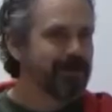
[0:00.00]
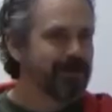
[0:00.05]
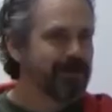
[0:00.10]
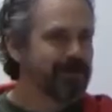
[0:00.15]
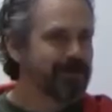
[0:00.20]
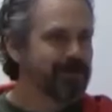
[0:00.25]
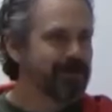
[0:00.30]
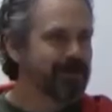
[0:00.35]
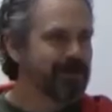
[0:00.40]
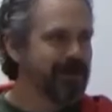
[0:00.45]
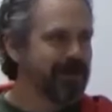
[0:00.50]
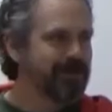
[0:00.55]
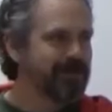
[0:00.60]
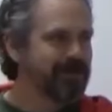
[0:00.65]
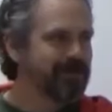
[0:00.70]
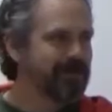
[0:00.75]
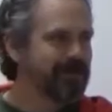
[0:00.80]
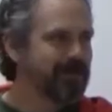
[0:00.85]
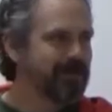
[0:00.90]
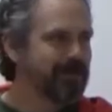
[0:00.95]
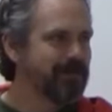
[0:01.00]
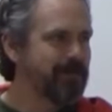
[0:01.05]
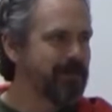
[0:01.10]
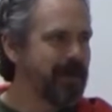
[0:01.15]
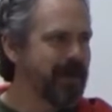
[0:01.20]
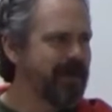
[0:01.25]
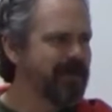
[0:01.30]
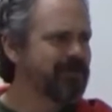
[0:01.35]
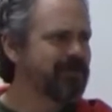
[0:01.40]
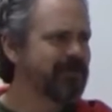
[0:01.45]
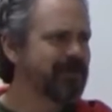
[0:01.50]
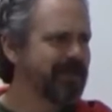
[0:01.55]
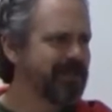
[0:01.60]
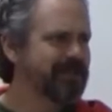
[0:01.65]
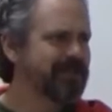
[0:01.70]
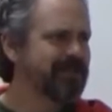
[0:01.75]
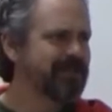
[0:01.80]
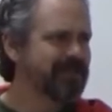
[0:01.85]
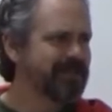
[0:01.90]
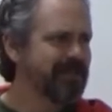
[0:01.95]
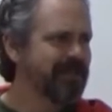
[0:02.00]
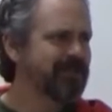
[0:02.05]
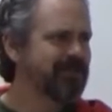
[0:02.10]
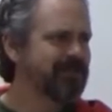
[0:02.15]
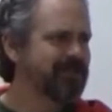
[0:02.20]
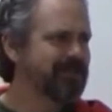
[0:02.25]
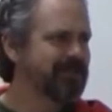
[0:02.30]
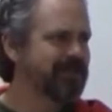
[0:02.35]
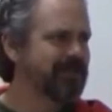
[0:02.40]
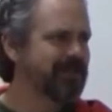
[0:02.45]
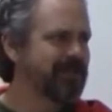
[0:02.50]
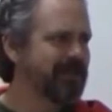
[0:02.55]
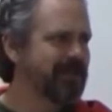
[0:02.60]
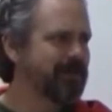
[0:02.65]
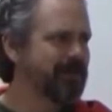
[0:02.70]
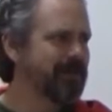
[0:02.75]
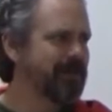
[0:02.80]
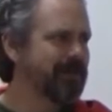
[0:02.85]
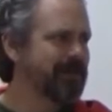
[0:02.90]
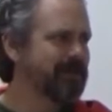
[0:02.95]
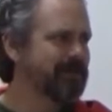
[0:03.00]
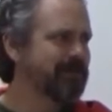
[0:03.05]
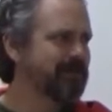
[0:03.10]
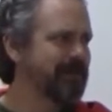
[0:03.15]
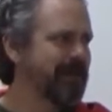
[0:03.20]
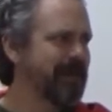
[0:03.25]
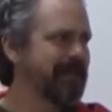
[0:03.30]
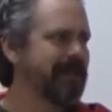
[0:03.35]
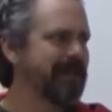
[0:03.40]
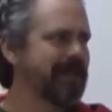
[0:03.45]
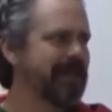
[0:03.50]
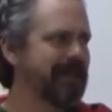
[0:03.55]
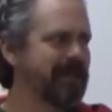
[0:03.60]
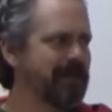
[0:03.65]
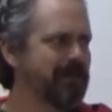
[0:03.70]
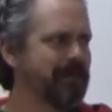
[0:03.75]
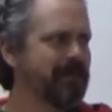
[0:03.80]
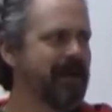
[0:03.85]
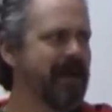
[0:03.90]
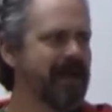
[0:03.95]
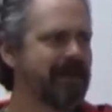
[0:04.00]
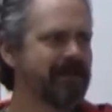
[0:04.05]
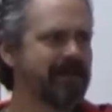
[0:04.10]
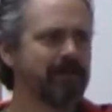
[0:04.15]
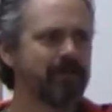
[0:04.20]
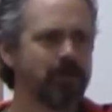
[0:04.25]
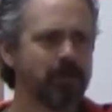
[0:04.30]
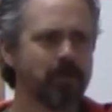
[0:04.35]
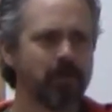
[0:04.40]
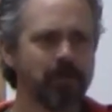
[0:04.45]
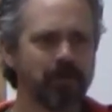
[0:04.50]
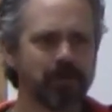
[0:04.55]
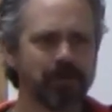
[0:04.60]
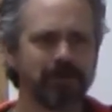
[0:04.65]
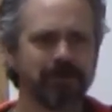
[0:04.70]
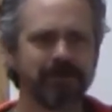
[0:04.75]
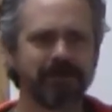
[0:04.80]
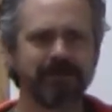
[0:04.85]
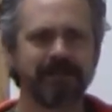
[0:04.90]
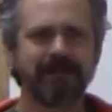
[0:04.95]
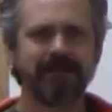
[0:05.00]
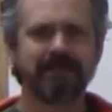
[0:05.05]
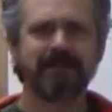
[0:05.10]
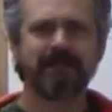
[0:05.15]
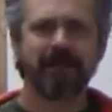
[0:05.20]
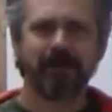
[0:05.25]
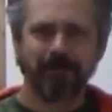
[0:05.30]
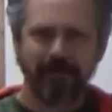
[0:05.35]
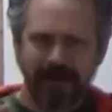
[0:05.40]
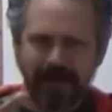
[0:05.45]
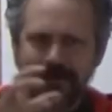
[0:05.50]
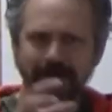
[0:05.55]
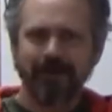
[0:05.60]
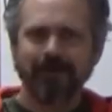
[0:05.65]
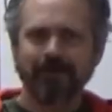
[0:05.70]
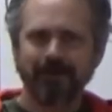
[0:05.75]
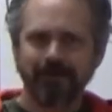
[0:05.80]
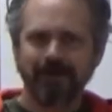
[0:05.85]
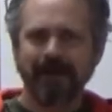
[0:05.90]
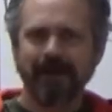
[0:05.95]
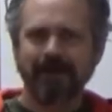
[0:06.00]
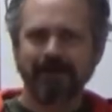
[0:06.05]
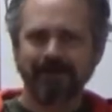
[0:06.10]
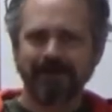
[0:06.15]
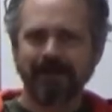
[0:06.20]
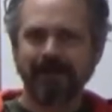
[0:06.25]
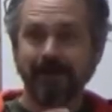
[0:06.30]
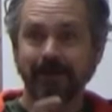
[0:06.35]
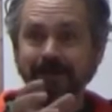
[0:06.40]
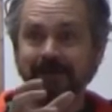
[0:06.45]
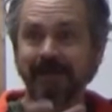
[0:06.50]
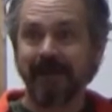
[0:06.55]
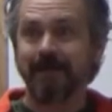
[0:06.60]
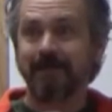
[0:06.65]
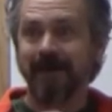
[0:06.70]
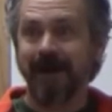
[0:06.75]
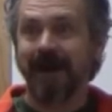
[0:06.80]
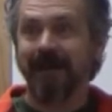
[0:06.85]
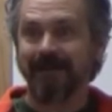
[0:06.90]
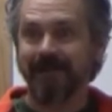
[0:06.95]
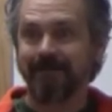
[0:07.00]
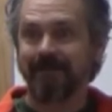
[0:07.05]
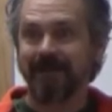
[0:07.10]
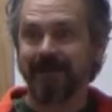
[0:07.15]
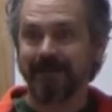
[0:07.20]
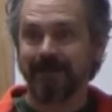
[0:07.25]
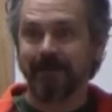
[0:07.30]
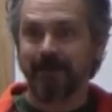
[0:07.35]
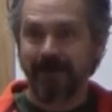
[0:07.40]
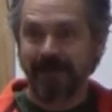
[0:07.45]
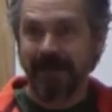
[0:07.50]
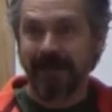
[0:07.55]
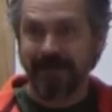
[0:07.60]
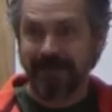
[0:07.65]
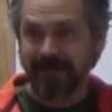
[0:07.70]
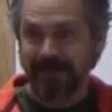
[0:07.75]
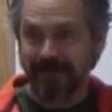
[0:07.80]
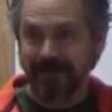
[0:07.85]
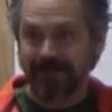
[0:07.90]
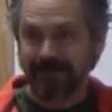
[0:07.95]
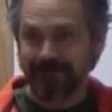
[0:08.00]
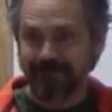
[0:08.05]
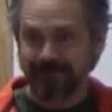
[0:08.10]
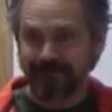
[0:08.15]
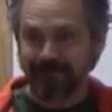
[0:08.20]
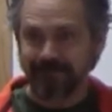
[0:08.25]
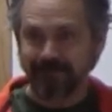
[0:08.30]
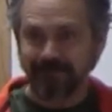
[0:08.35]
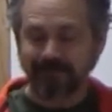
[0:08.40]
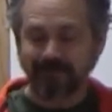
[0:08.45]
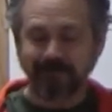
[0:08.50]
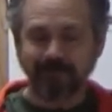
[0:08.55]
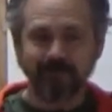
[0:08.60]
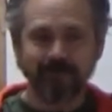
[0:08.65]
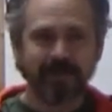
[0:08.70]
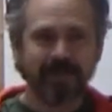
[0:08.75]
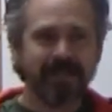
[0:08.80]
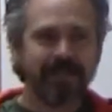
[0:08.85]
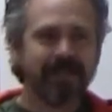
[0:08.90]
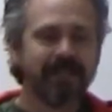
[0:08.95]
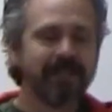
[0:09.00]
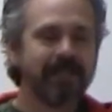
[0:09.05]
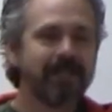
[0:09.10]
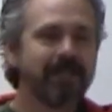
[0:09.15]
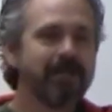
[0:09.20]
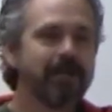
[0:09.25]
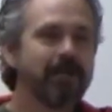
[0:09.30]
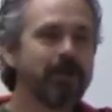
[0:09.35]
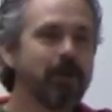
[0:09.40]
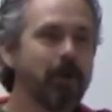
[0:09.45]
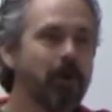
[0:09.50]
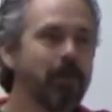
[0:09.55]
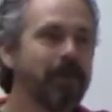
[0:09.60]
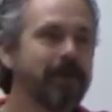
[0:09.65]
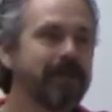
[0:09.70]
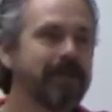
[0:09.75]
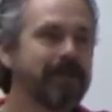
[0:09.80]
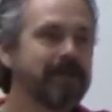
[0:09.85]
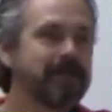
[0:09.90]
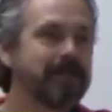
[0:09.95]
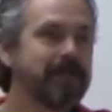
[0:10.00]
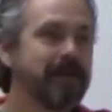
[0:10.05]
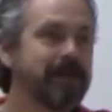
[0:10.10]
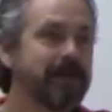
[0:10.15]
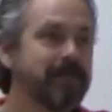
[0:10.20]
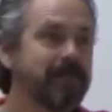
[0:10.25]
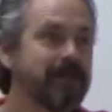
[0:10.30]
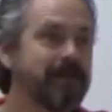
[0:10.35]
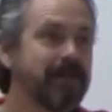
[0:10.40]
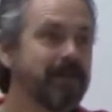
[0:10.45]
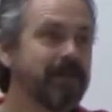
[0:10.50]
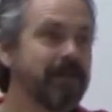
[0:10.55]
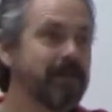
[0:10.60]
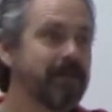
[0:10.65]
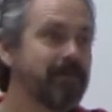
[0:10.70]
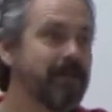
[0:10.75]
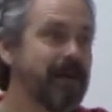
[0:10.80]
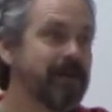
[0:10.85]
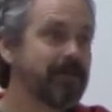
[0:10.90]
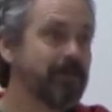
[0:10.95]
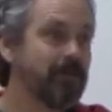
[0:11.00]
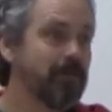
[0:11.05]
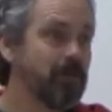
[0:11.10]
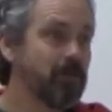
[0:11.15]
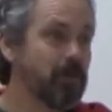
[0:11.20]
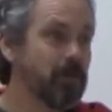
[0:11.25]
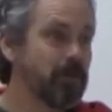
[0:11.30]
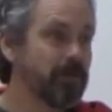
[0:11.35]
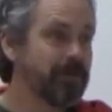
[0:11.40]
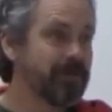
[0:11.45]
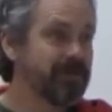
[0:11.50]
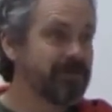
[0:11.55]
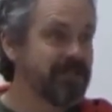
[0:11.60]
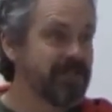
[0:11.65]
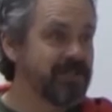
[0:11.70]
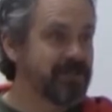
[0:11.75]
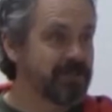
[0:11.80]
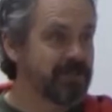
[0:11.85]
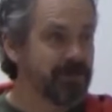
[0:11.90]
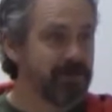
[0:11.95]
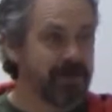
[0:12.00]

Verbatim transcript: And so that is the major attestation to anybody that's made an impact in the world is their burial ground and their dead body being located there. Nobody has made a bigger impact on the world than Jesus